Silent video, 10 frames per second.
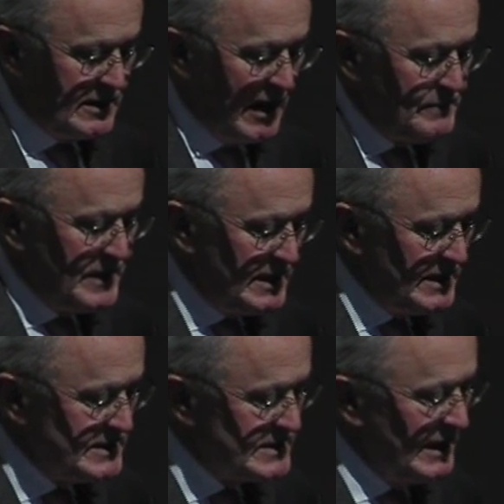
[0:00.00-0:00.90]

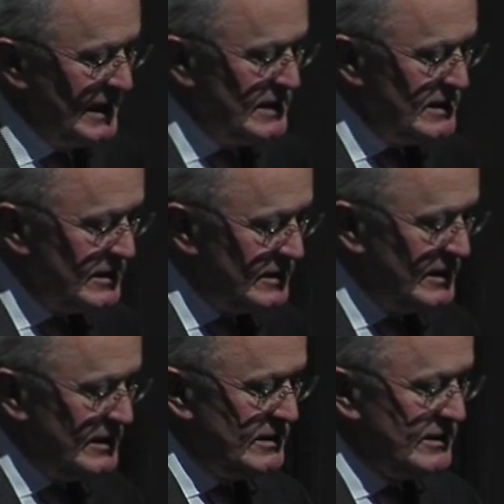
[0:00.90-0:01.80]
companies in
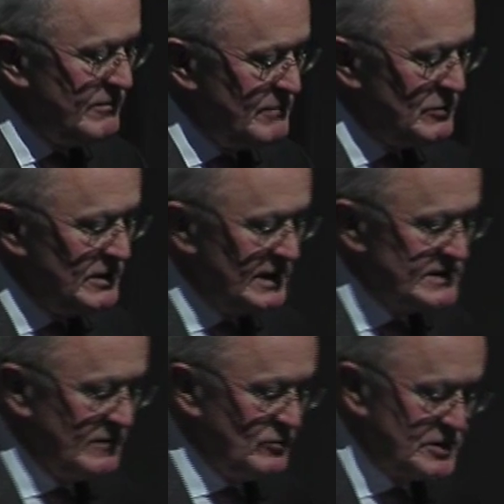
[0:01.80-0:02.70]
the
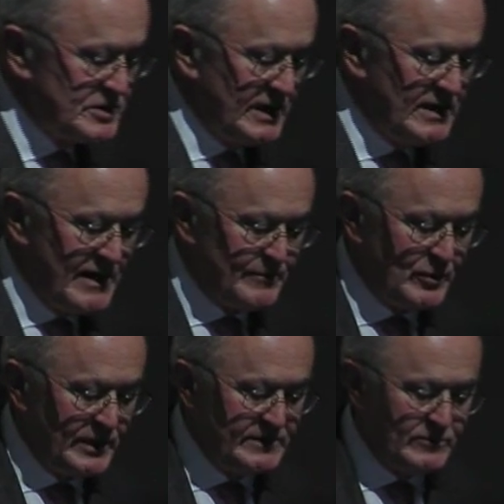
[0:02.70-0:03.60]
communities in which they
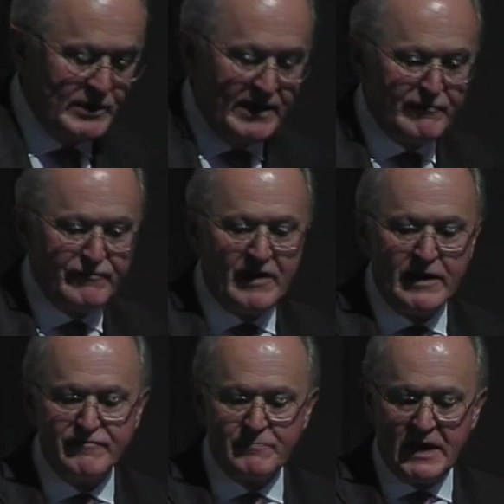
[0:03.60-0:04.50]
operate, we have
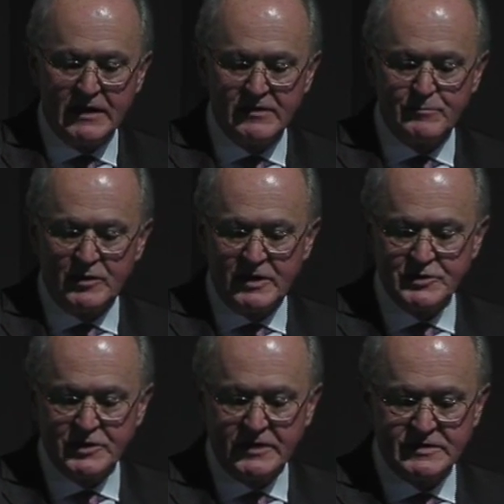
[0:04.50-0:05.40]
5 pilot
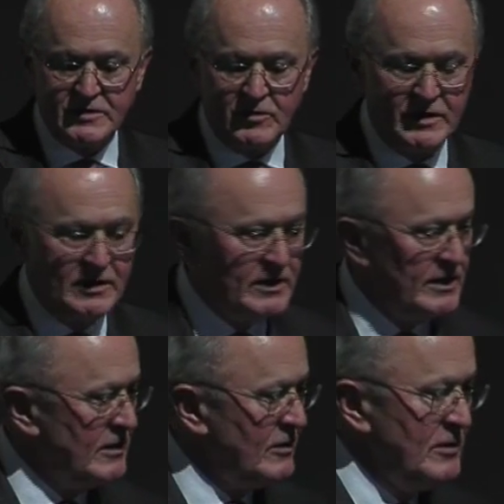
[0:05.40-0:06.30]
projects going on,
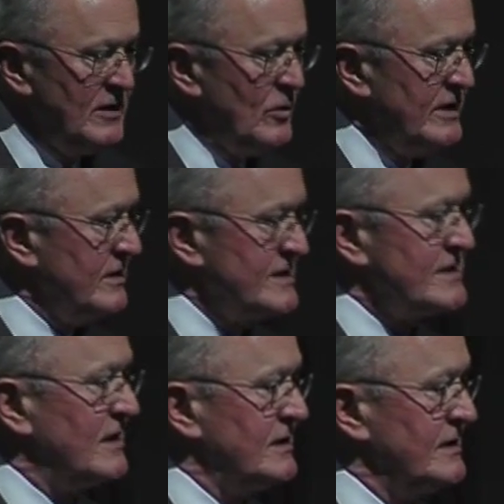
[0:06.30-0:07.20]
including one on
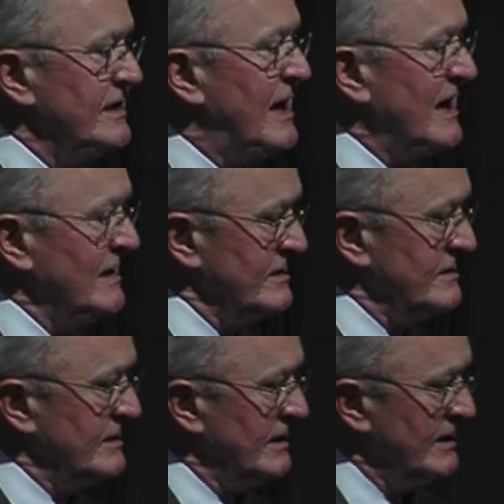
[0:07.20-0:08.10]
Sakhalin Island